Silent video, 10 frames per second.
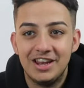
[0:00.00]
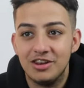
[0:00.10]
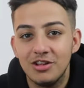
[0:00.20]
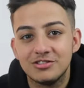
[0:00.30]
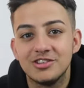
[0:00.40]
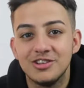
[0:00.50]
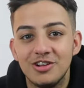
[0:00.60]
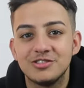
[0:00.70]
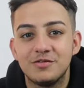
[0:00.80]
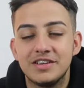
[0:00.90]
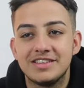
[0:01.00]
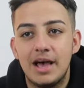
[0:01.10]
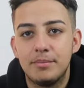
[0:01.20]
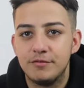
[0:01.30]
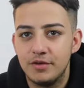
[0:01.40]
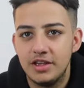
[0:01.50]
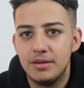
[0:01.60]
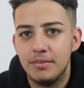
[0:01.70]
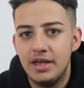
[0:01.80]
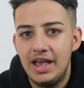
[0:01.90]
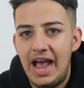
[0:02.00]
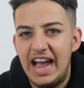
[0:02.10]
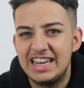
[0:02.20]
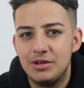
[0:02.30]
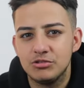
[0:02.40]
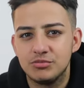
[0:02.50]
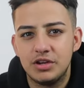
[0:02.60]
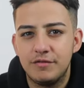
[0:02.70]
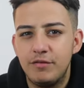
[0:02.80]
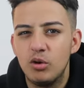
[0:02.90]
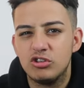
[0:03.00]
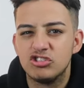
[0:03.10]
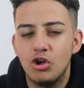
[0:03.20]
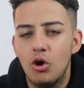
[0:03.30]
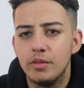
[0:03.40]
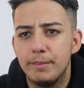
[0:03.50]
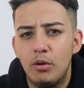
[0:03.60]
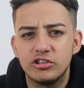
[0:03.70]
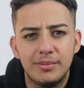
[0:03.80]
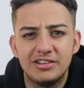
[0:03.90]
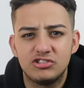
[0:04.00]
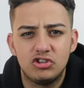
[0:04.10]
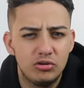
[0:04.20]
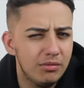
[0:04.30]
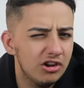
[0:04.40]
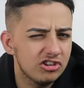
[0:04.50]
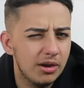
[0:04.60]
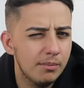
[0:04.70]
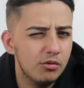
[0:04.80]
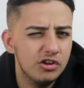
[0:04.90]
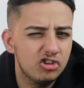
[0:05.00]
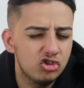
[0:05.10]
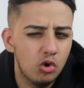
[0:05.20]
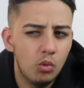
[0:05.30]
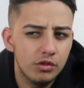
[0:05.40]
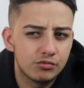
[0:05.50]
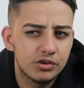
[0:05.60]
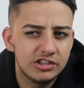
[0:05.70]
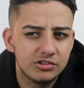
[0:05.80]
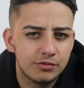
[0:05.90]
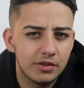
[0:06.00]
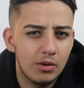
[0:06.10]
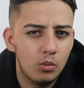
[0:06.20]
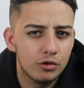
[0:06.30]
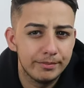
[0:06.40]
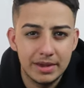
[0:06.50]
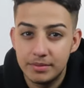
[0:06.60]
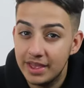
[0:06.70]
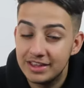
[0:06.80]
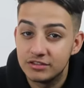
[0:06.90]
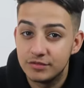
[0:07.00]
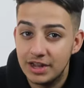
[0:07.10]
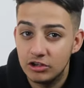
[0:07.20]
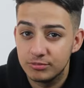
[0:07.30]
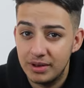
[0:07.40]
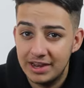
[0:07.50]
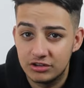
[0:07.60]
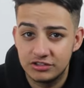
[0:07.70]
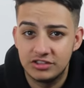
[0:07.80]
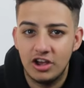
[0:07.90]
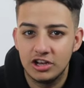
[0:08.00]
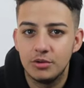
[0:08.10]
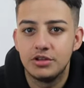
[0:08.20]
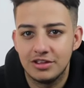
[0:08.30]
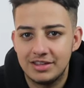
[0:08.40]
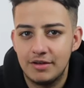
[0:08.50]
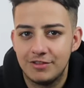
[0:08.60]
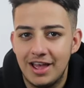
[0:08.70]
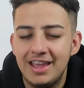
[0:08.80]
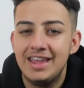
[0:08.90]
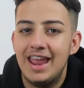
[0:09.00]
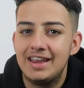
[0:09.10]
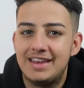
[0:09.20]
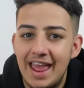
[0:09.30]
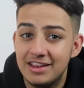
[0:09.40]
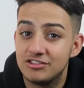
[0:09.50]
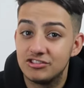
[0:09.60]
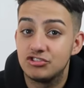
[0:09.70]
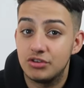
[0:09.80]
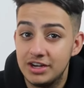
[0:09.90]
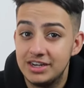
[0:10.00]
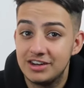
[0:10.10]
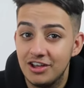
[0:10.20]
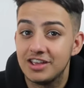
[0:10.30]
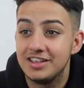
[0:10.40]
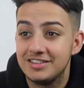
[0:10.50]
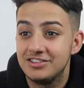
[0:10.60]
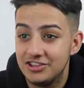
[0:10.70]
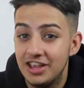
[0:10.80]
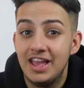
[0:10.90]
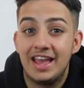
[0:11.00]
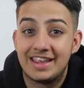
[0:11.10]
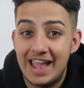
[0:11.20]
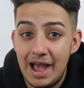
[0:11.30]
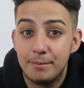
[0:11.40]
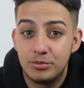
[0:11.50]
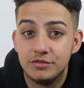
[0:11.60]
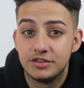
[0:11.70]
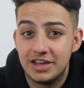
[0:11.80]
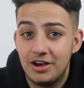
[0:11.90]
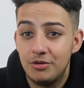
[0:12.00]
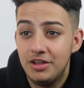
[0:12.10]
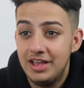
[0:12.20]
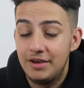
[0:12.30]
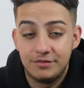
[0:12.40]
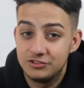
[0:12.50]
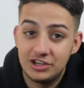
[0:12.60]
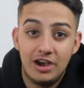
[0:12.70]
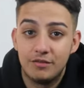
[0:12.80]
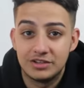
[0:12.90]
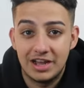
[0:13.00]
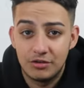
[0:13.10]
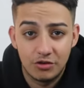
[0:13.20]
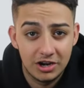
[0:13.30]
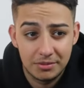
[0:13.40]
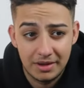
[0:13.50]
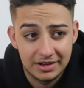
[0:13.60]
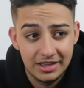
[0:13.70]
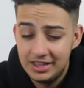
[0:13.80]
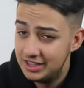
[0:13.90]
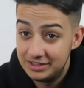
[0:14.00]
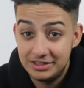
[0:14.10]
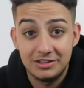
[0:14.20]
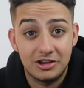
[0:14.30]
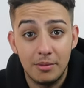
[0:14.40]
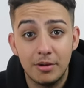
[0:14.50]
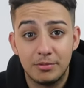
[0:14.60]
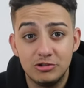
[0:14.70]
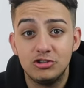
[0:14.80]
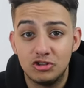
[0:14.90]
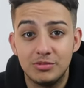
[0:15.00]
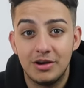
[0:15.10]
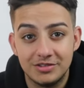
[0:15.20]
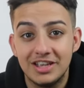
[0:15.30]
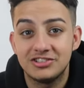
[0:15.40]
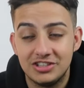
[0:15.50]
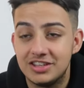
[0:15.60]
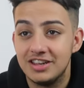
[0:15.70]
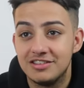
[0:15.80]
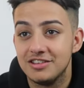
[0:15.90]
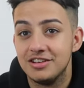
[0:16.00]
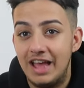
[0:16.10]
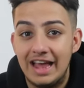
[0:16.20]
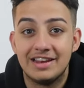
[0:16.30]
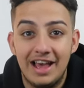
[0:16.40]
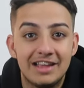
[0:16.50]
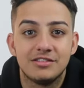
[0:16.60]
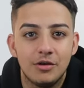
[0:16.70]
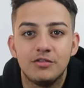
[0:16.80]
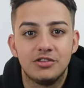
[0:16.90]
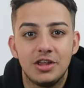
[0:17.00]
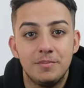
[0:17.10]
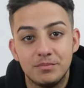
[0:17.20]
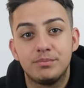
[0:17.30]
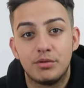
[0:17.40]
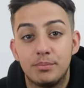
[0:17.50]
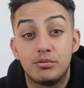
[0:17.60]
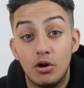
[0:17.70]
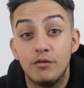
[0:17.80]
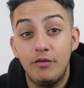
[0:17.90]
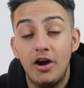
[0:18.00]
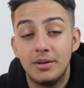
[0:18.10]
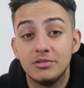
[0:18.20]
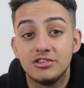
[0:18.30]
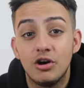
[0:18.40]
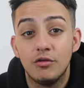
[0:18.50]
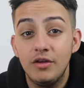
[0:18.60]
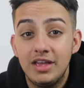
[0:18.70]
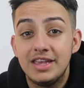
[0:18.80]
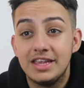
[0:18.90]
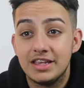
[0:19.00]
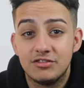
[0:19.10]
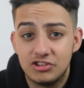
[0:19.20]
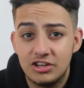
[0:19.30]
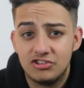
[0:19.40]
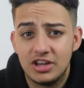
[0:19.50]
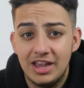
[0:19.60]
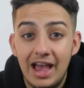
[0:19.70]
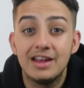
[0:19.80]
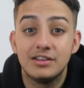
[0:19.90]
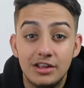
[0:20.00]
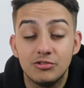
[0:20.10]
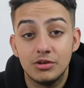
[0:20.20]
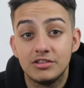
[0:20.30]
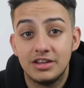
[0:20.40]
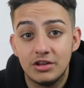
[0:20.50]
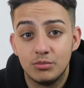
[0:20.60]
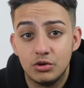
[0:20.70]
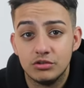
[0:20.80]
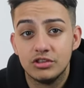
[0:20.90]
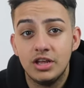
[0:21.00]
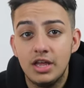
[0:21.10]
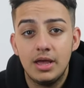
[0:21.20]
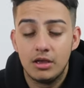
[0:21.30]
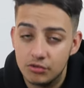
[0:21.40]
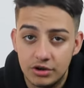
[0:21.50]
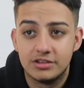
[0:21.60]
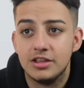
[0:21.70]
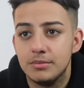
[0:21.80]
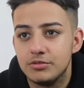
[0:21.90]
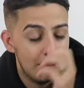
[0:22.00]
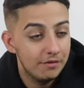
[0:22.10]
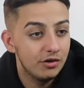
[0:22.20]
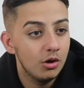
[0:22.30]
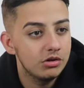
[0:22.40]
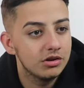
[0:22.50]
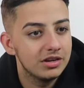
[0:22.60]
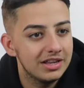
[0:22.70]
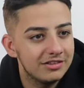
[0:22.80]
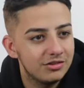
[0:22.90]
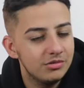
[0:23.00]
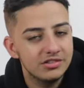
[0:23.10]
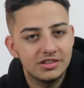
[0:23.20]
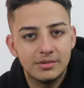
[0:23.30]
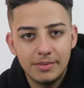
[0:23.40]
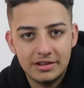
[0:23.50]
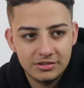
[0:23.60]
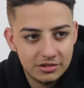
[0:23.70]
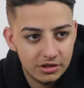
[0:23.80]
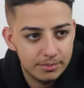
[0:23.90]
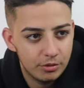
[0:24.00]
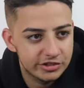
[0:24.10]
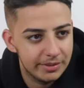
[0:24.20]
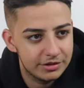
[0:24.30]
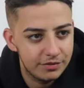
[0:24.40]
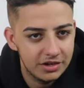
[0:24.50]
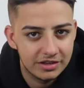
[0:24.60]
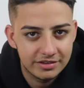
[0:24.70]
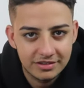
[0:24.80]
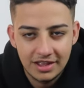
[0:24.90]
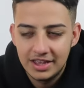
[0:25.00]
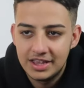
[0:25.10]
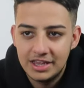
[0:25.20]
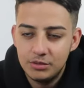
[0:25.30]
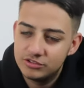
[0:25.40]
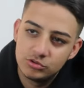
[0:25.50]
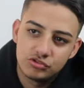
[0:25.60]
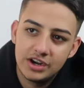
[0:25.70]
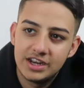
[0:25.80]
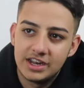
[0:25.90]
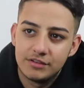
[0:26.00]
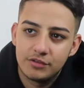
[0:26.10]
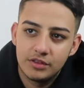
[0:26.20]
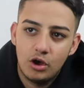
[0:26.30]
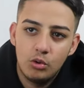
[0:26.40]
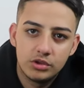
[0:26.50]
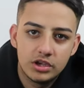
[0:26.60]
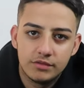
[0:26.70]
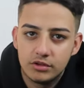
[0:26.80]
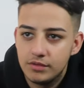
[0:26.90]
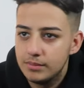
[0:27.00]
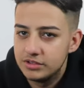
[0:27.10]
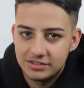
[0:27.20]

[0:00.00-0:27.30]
Lots of things happened for him. And he wasn't really focused on the boxing match too much. I'm not really sure what the reason for that was. Maybe that is Viddal's plan, because I know he does have that intense training. Like, it's literally a camp with Viddal. Shout out Viddal Riley, man. He's coming up on YouTube now. He's actually decent. And as, obviously, pro fighter himself, he gives JJ, and as well as Leon Wills, great tips. And with Logan, as soon as the boxing match finished, he was still training throughout the whole year of November,